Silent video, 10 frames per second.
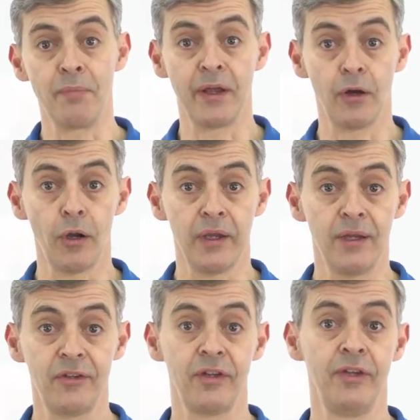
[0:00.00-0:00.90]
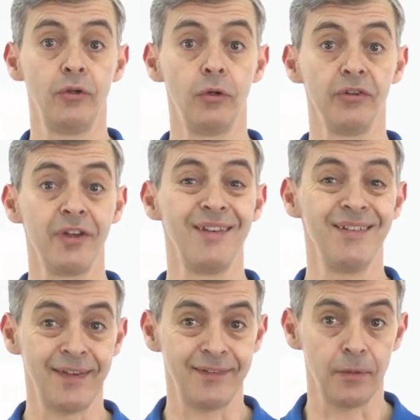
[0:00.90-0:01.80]
my colleagues is called
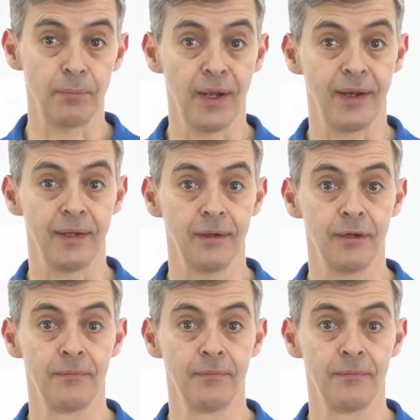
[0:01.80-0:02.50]
nested planning.